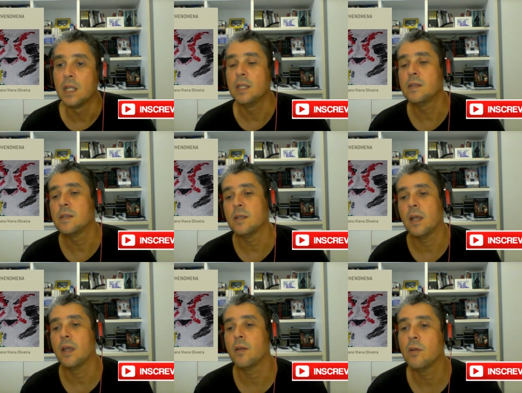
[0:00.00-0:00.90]
"Listen,
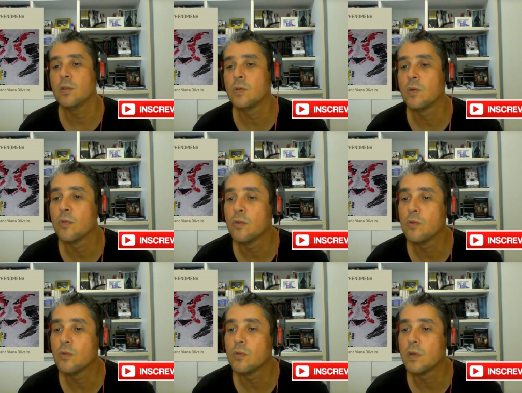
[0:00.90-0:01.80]
I got to
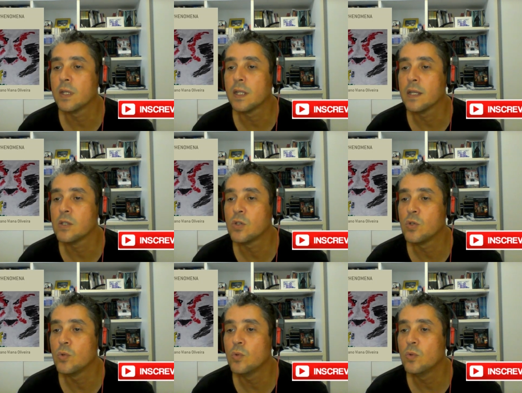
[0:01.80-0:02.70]
go to the class
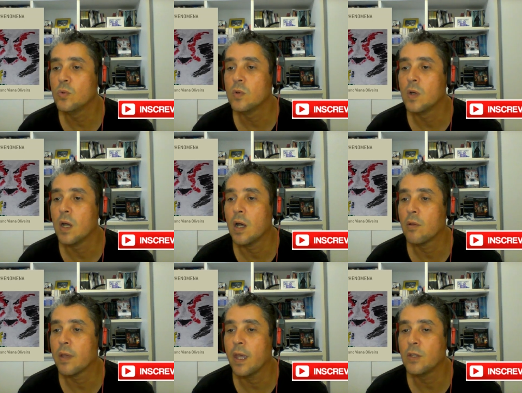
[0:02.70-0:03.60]
too.
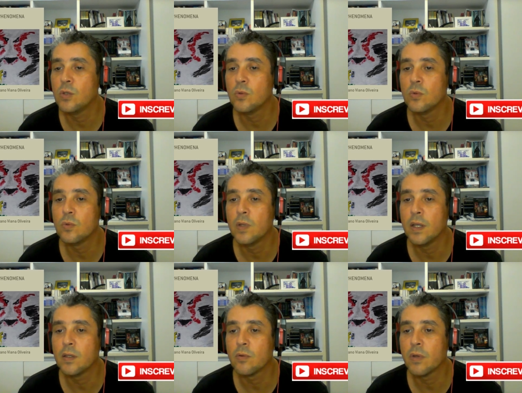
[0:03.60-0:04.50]
I'll catch you
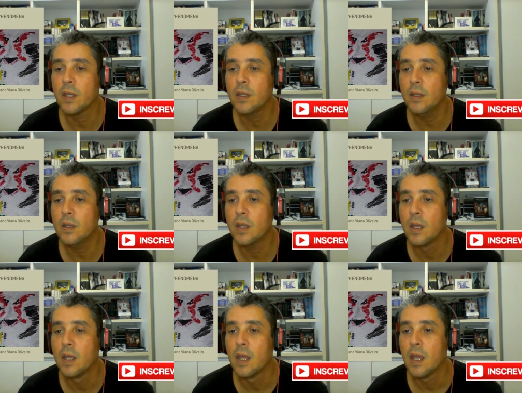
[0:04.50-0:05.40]
later, okay?
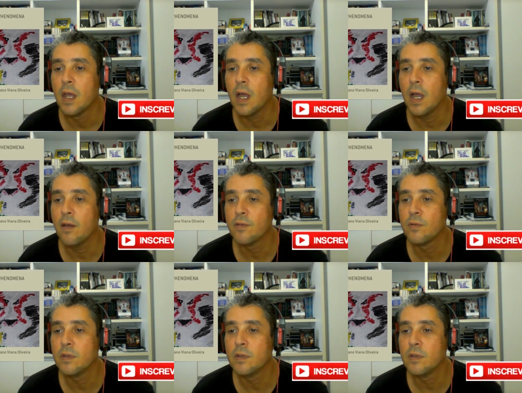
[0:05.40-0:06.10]
I have